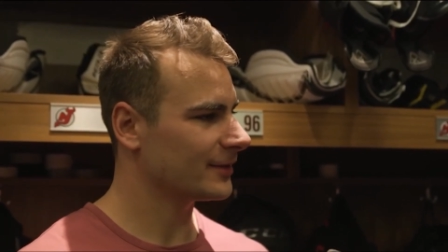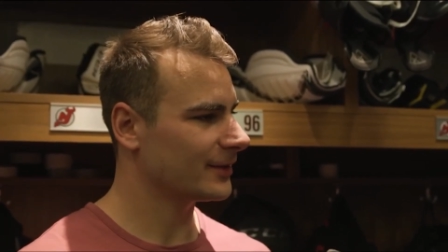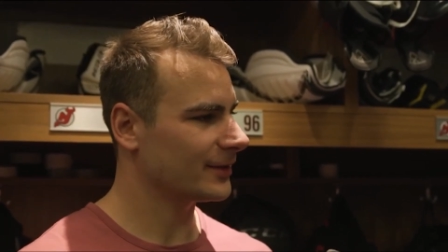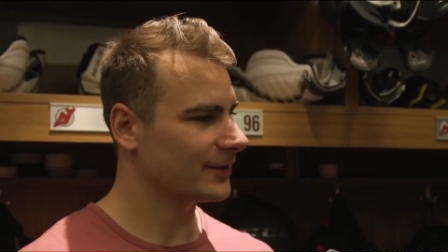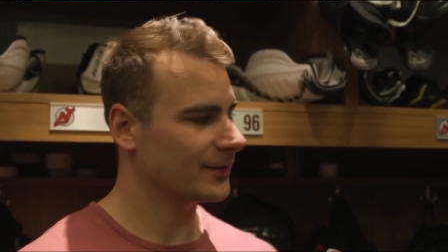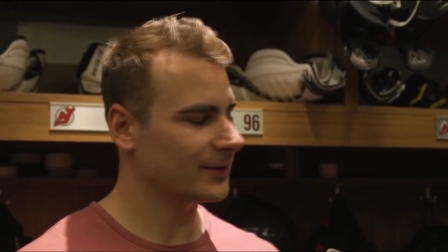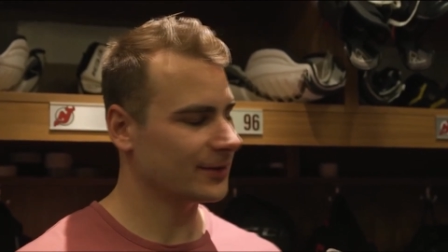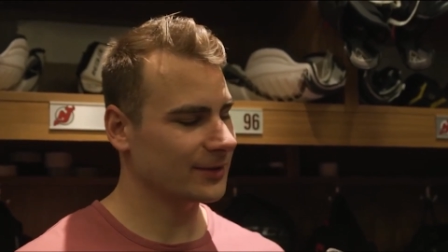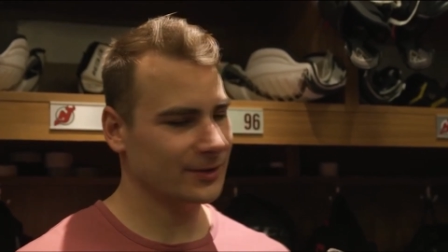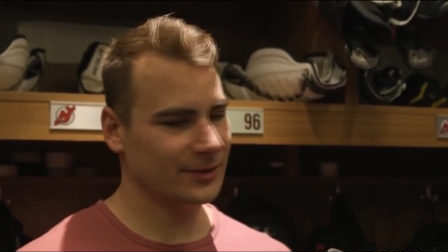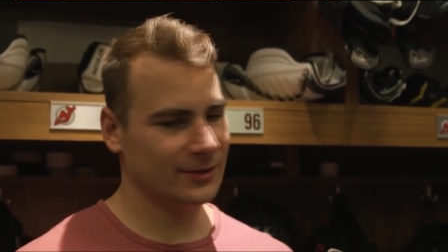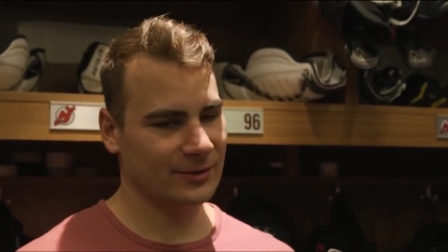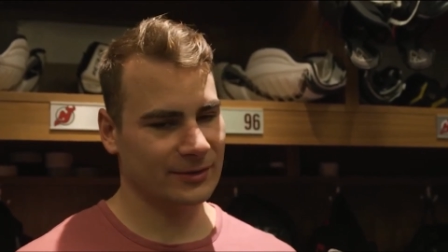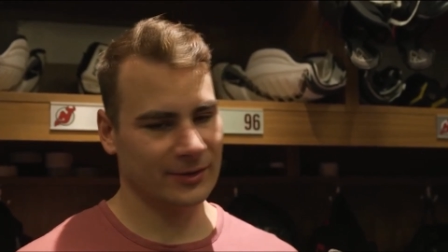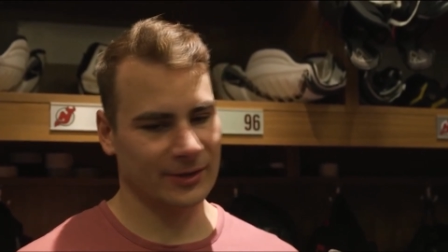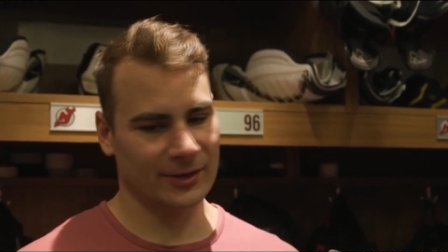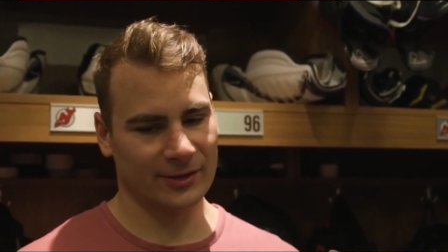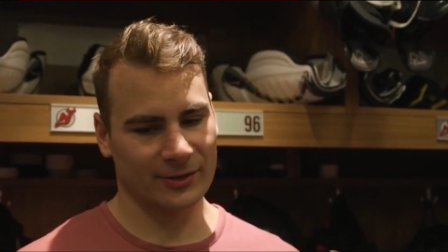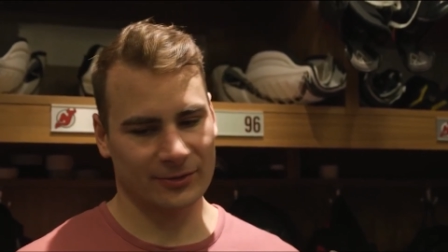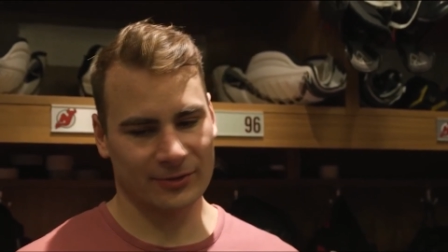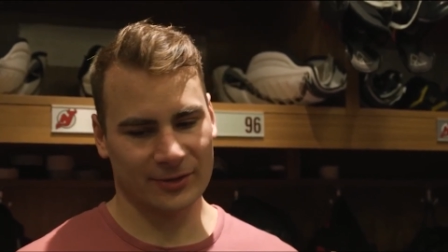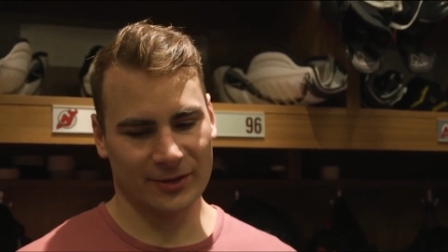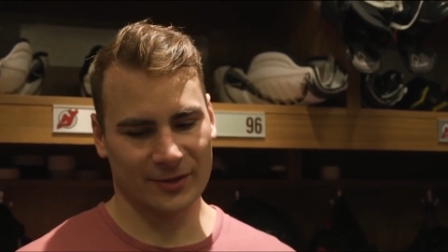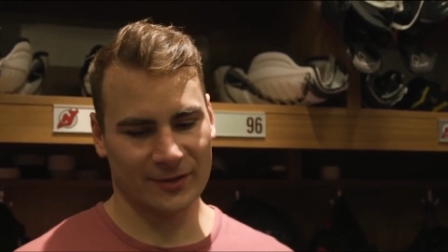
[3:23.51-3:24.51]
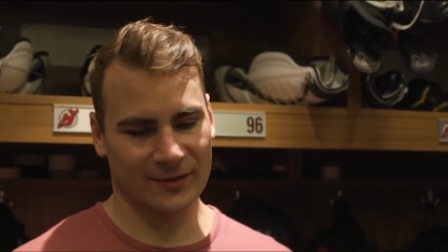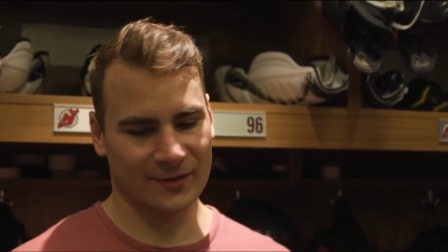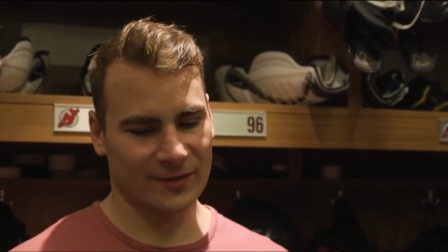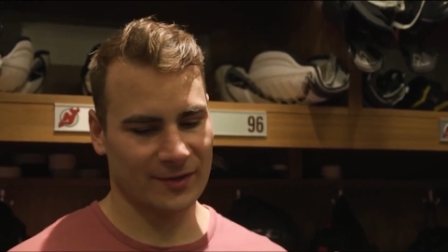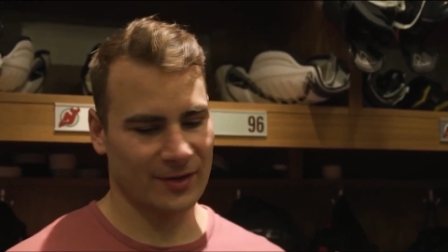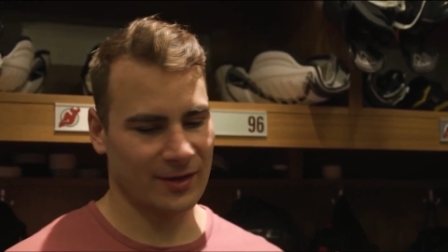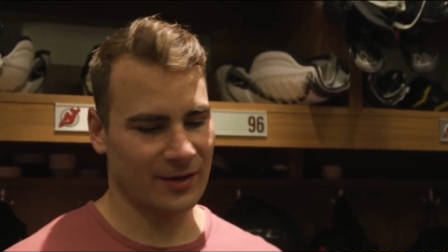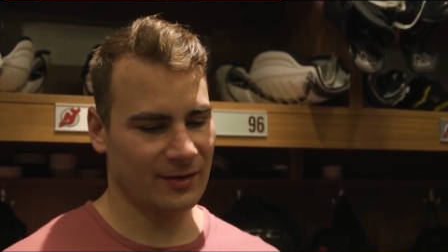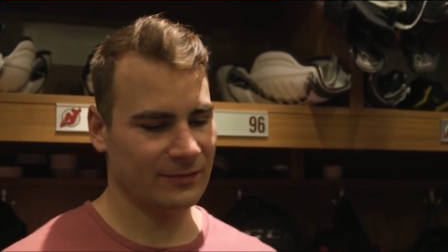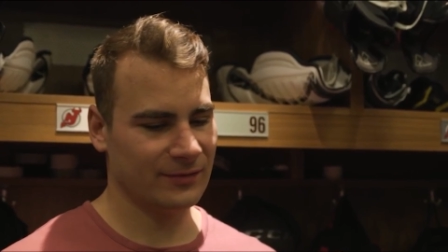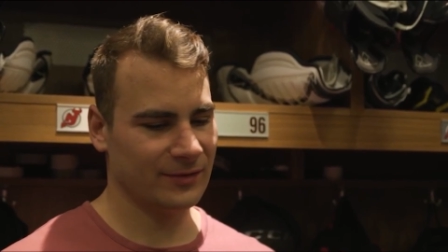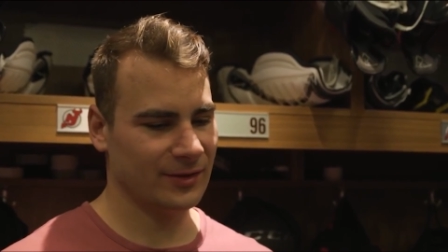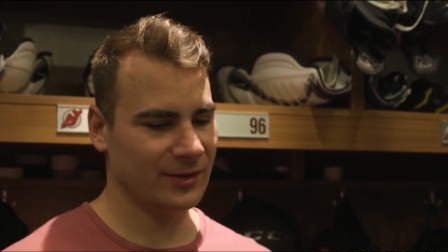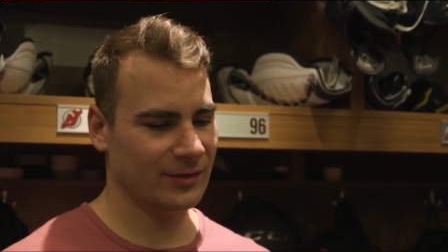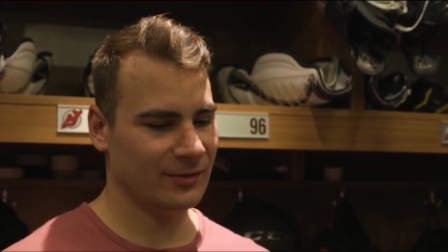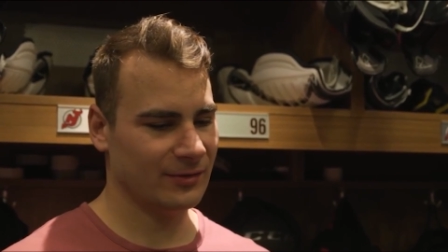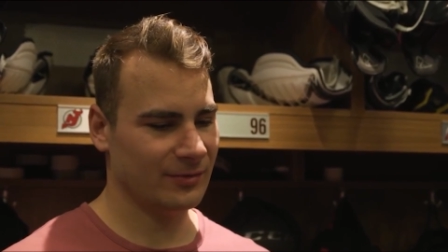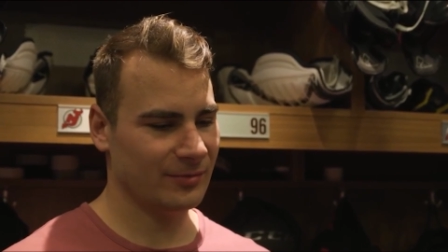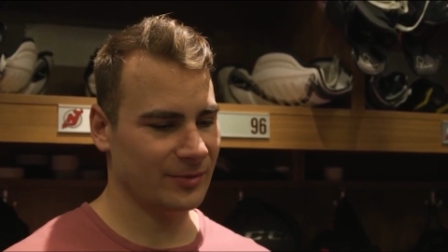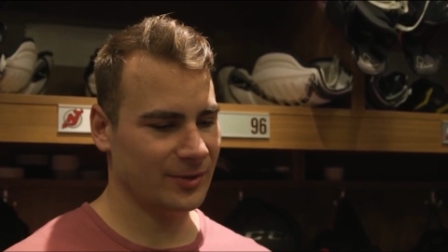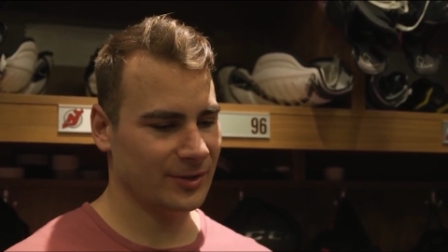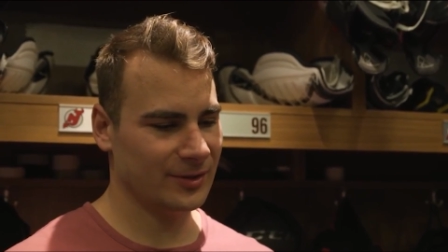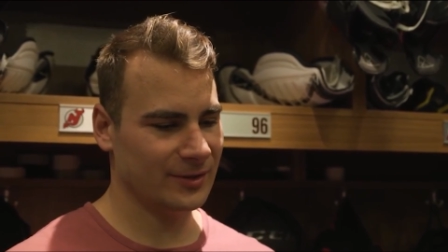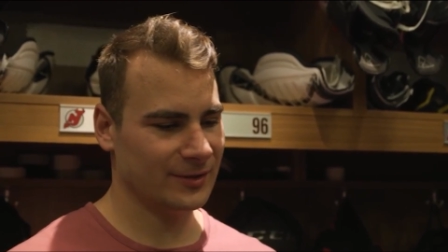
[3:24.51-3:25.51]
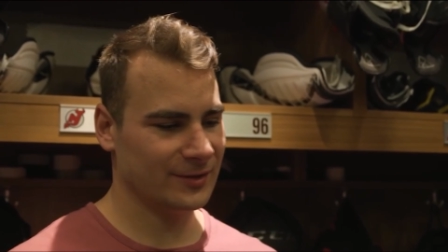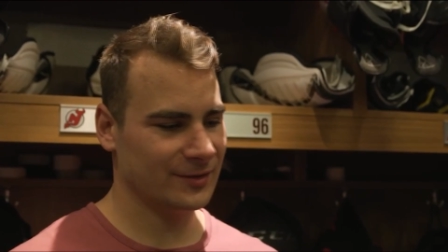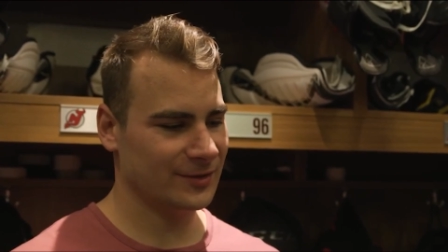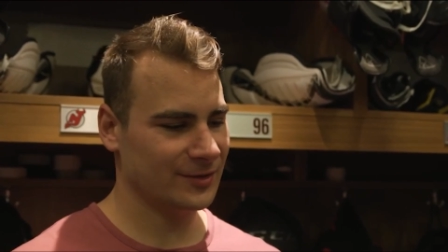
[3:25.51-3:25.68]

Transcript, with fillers: uh, great great staff and everybody.